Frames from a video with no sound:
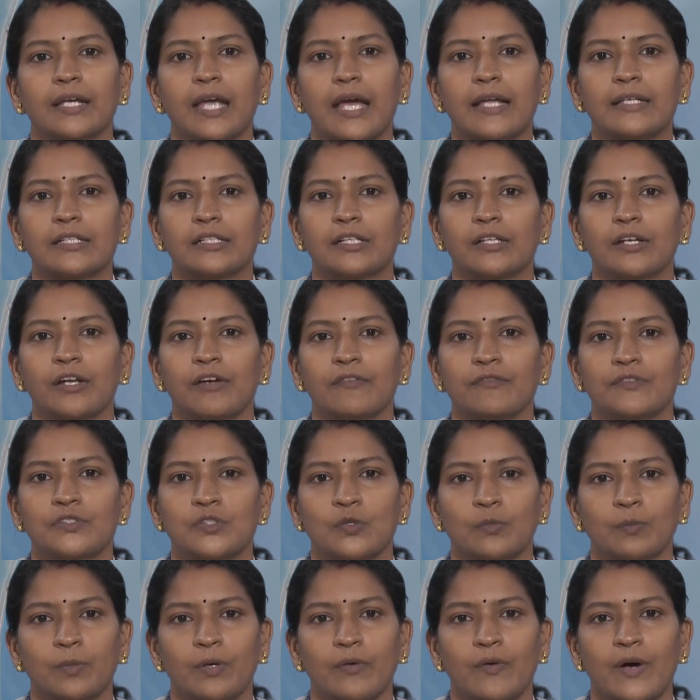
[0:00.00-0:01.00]
category of
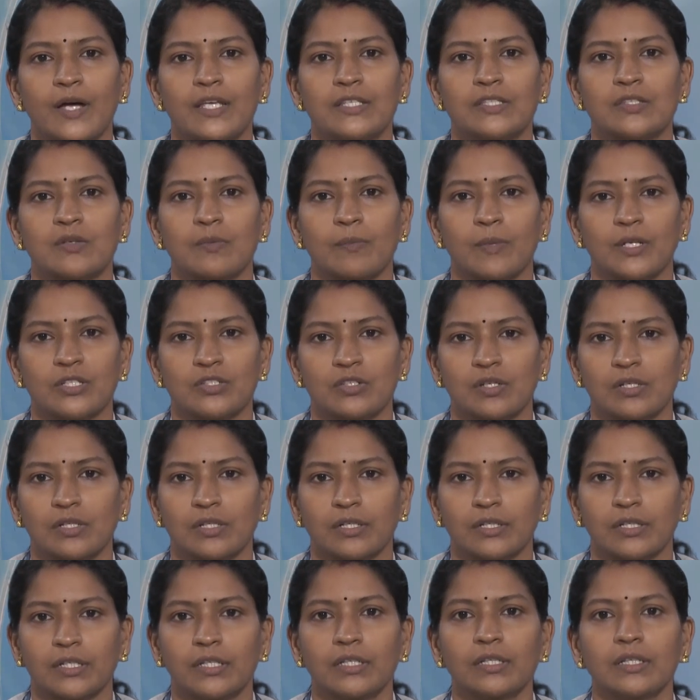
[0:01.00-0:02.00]
supervised machine
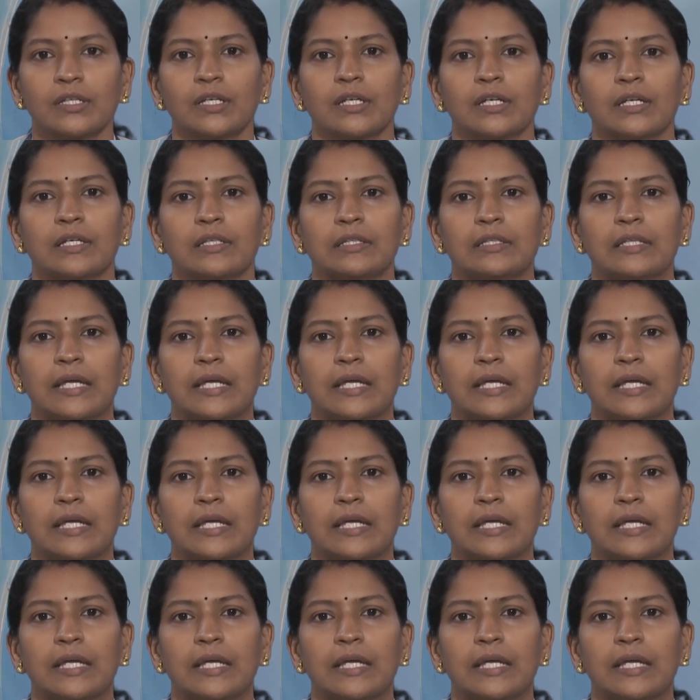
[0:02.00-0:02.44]
learning.